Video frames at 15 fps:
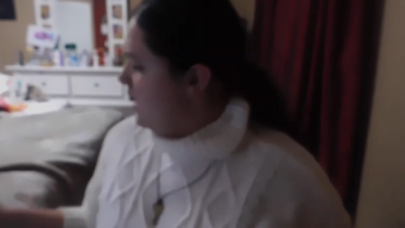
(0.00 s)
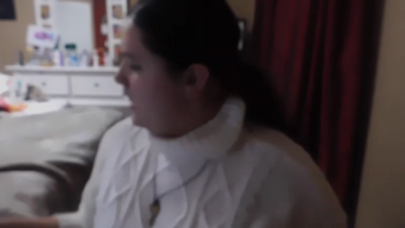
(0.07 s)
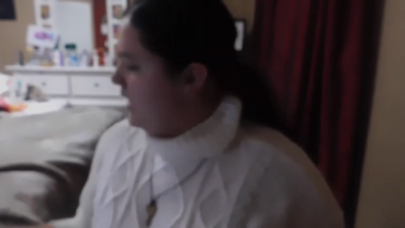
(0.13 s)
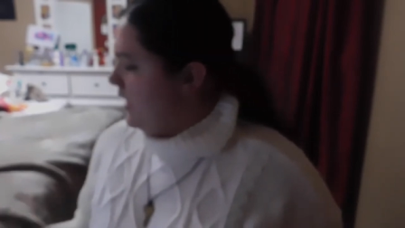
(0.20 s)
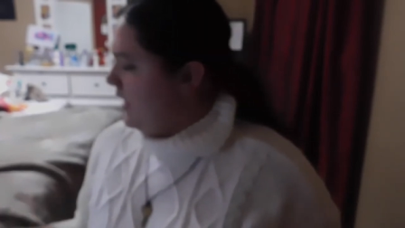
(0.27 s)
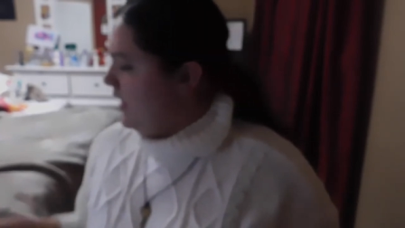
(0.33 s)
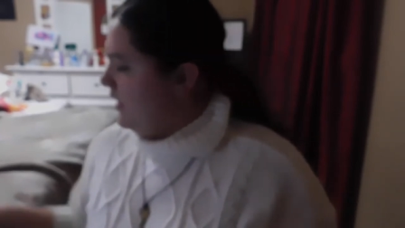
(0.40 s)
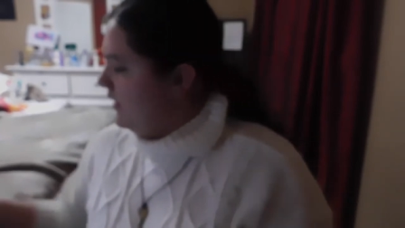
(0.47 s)

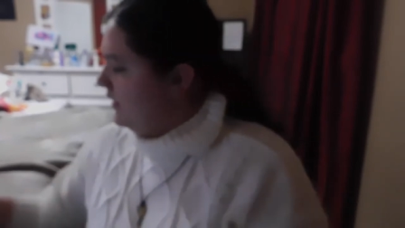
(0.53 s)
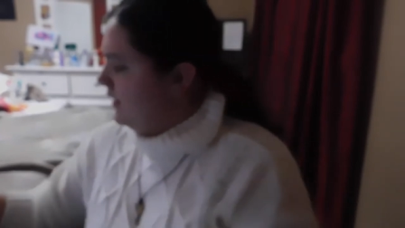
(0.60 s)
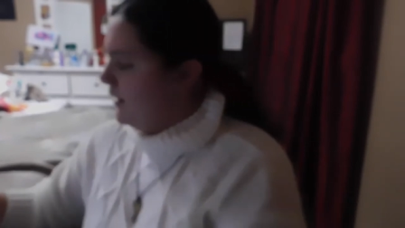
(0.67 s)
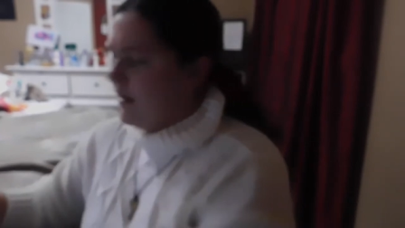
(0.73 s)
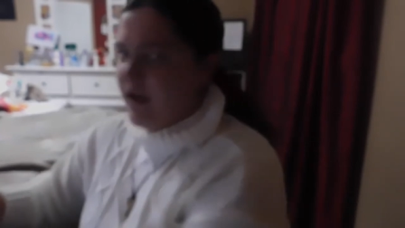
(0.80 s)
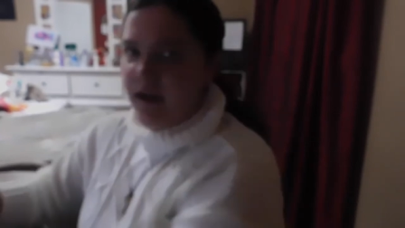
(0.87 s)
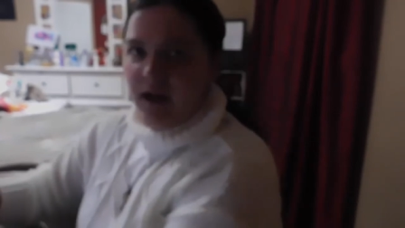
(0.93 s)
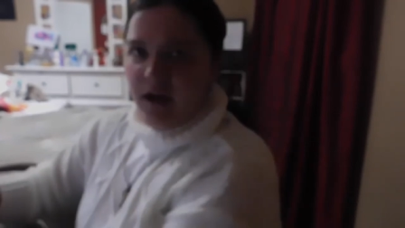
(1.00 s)
And
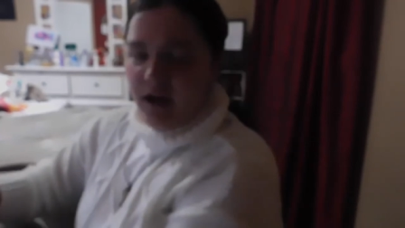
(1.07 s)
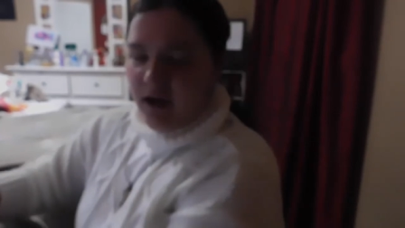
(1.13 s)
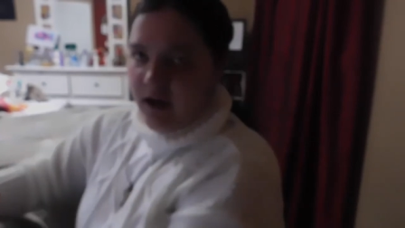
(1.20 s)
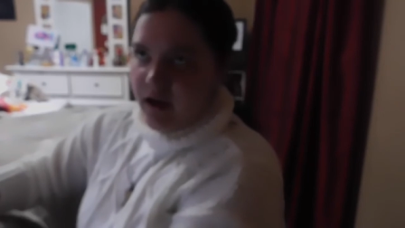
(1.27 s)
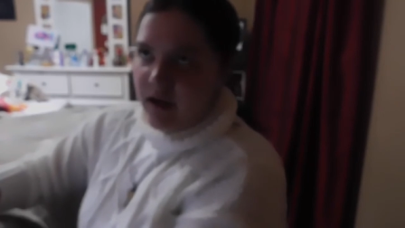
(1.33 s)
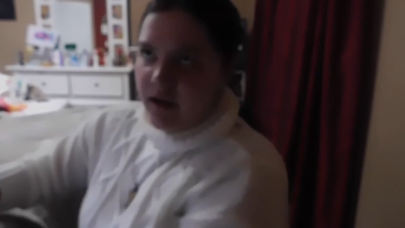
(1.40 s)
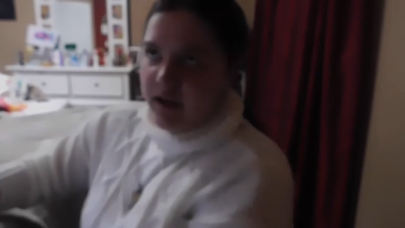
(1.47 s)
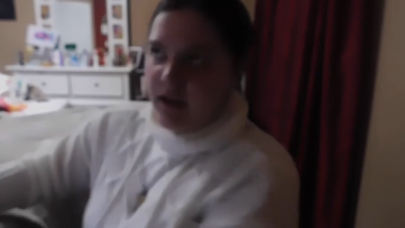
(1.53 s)

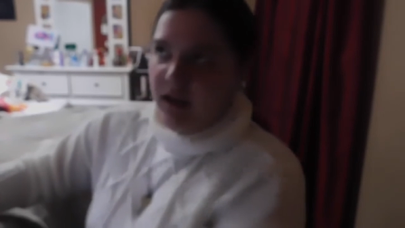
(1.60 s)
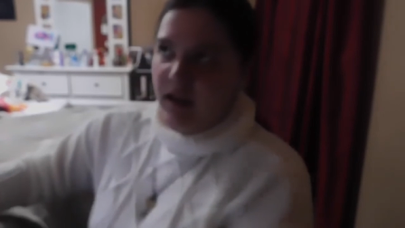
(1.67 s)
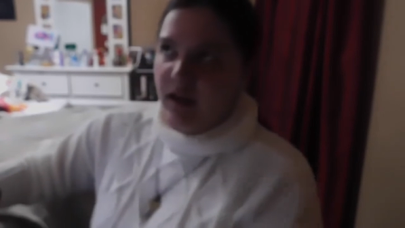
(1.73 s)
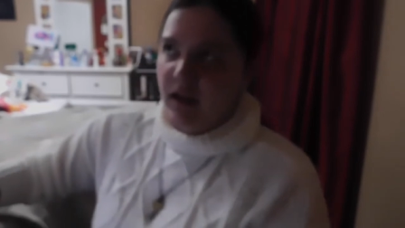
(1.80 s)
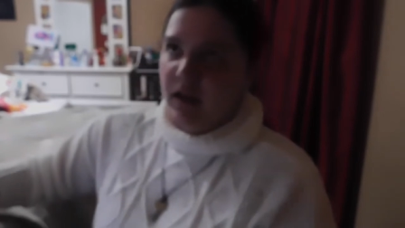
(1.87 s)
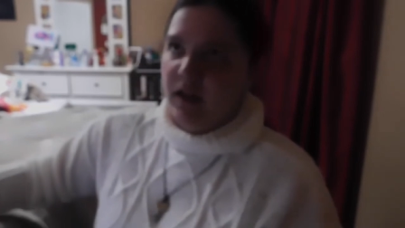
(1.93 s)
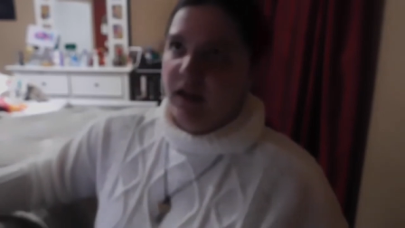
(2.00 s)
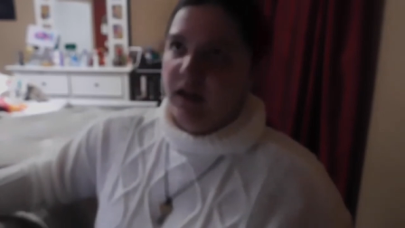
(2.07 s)
I
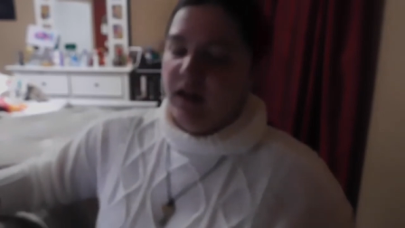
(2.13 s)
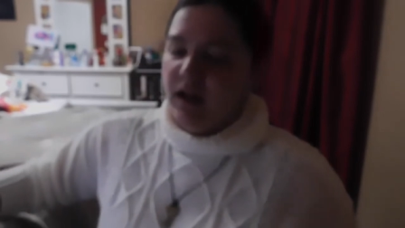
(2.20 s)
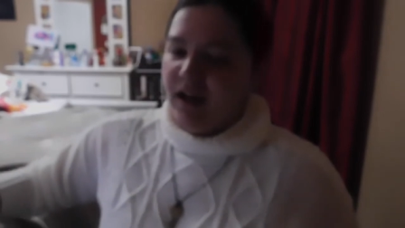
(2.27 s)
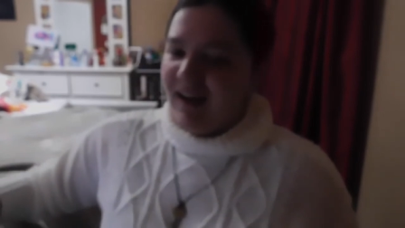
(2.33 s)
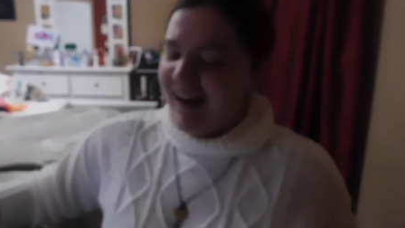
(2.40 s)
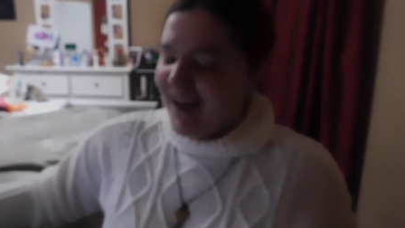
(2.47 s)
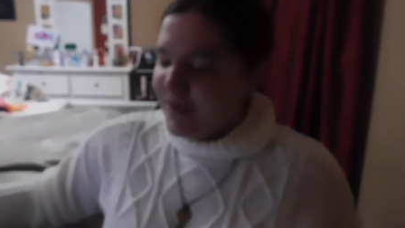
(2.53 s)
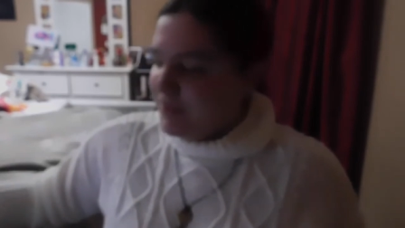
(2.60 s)

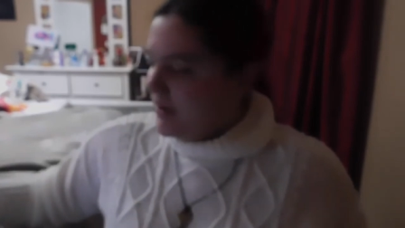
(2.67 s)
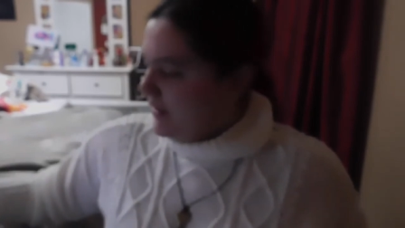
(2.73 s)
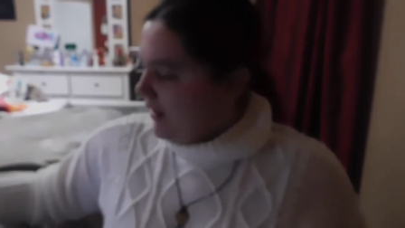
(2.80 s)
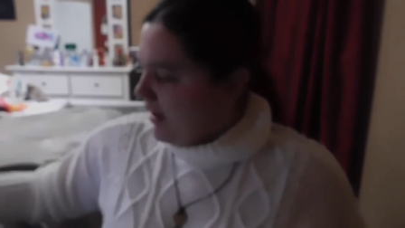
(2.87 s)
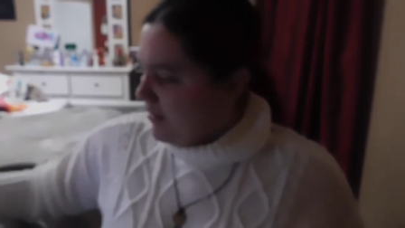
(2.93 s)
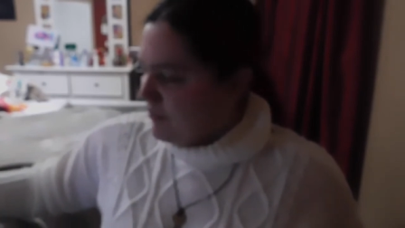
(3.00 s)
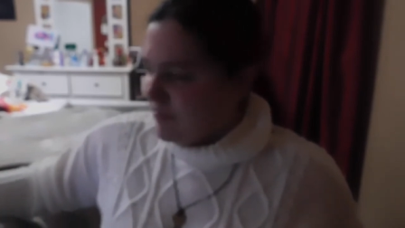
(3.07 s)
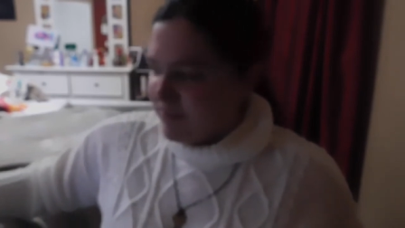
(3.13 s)
I went I